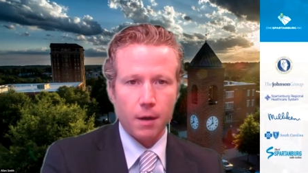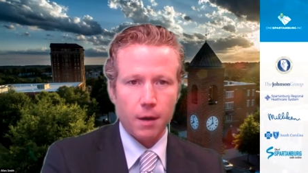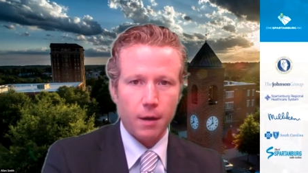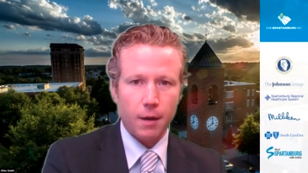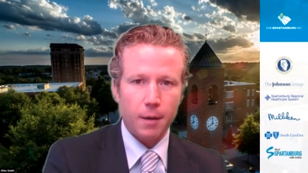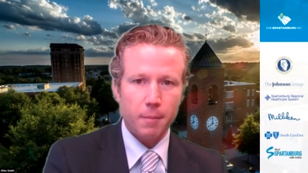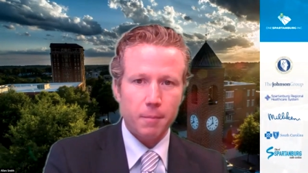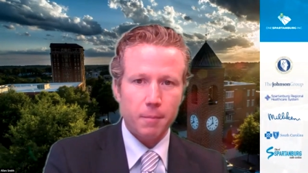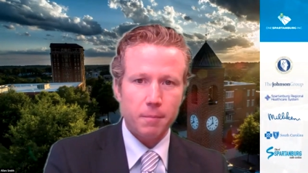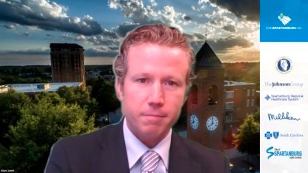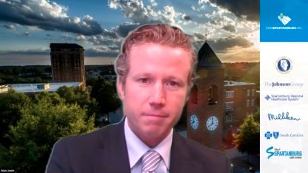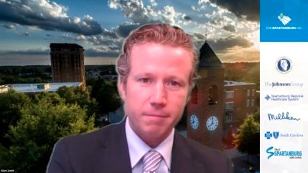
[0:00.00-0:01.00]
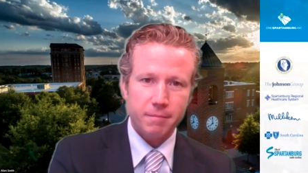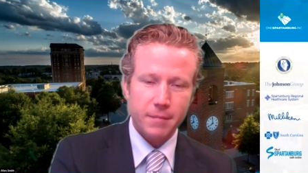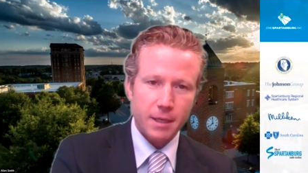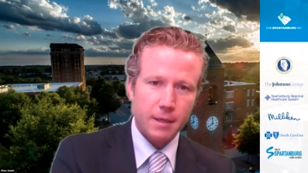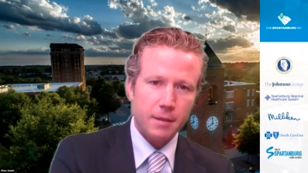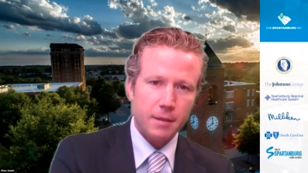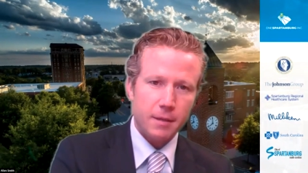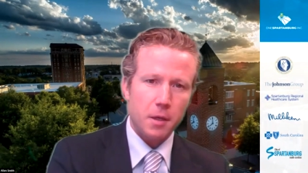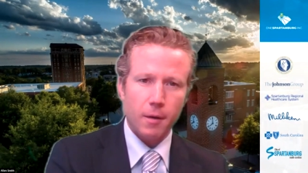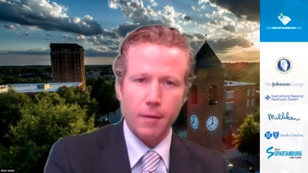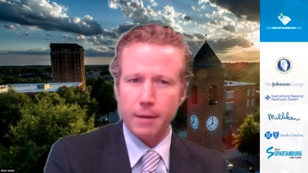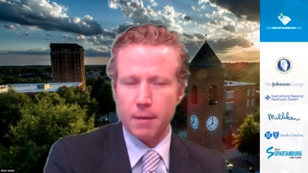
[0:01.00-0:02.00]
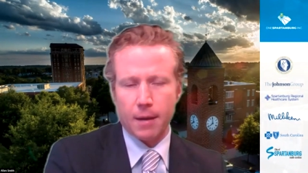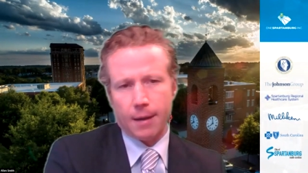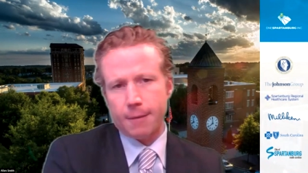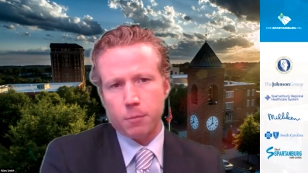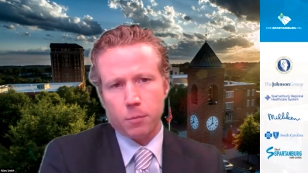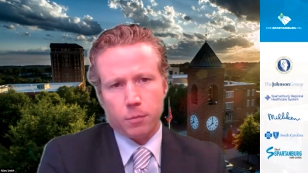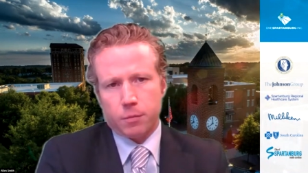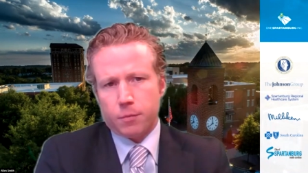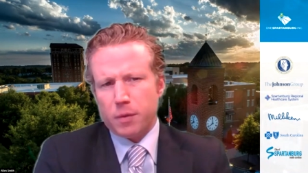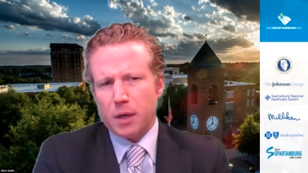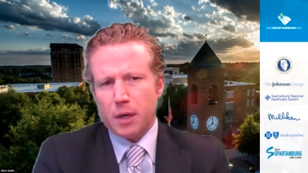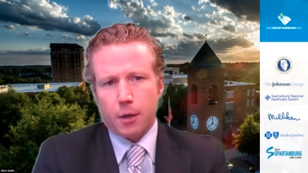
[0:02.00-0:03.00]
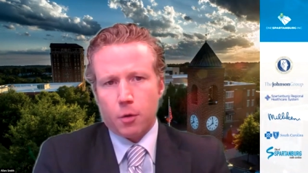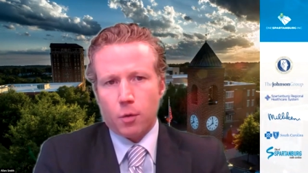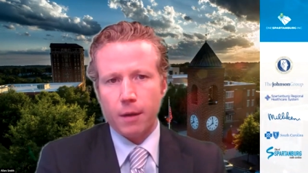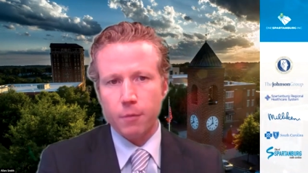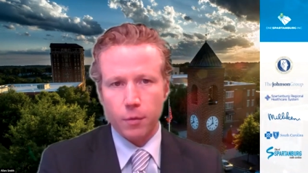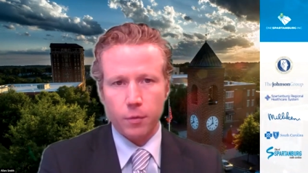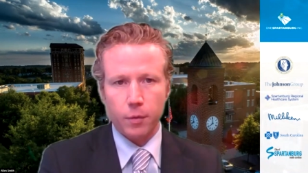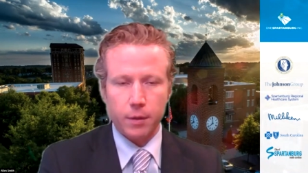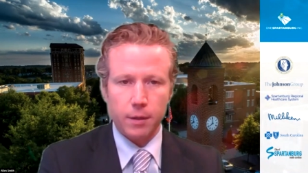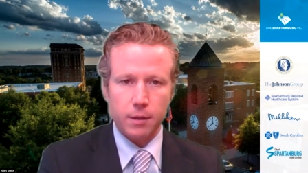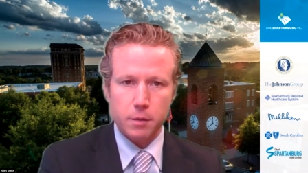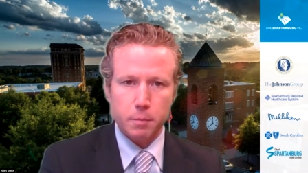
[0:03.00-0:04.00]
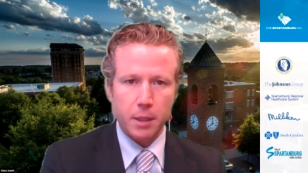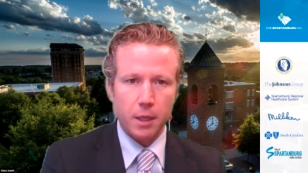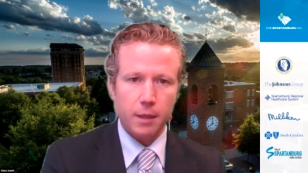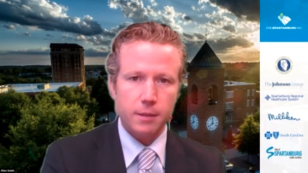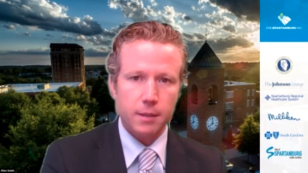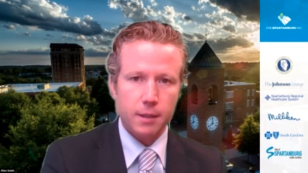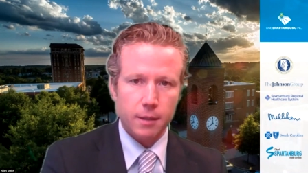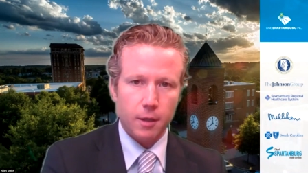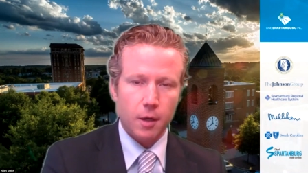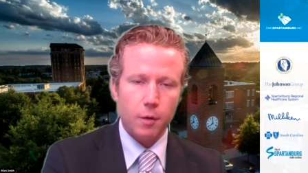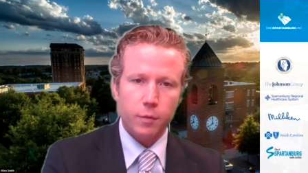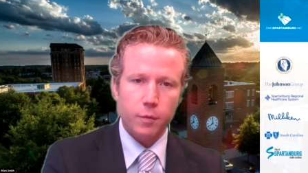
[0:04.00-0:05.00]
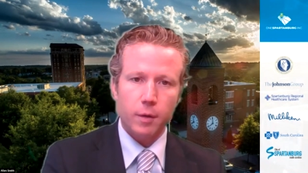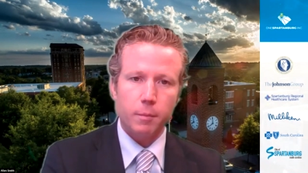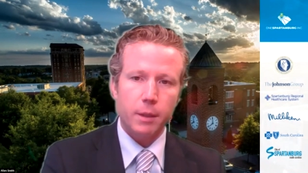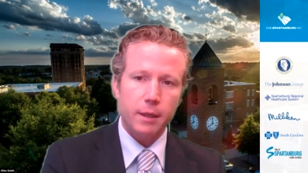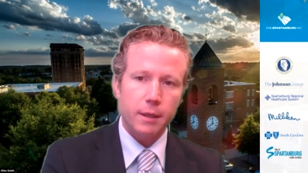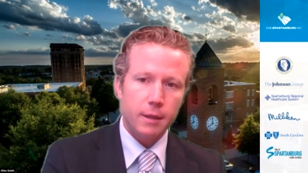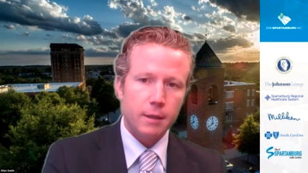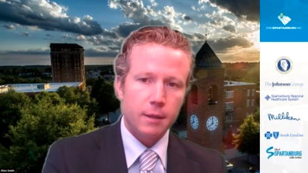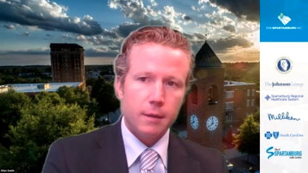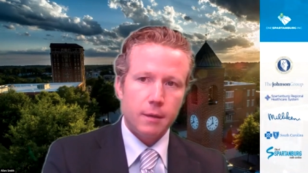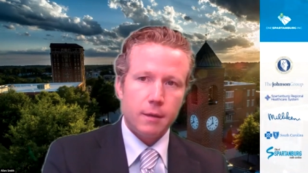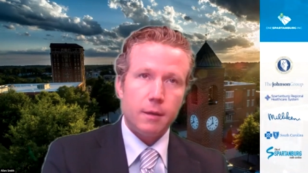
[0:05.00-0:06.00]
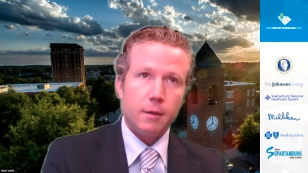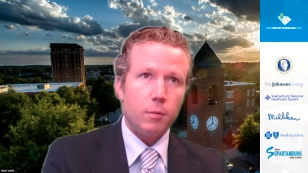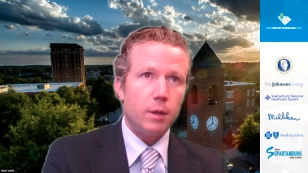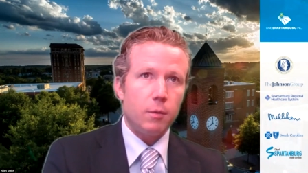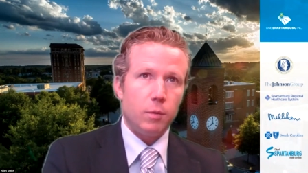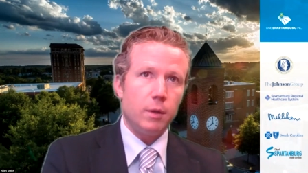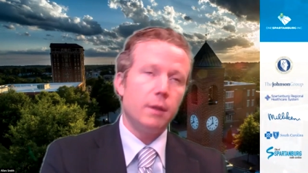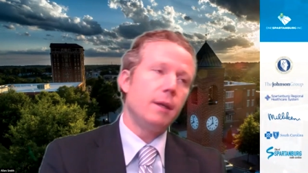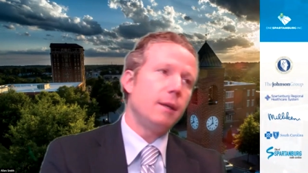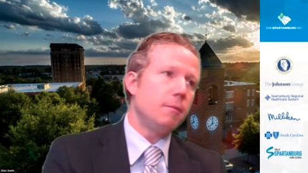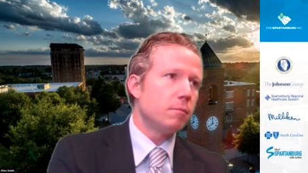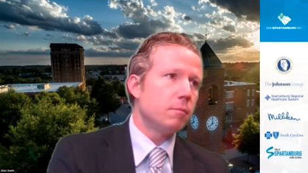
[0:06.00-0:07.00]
Um, and, you know, I, I have very grateful for the experience at the law firm, but it, it really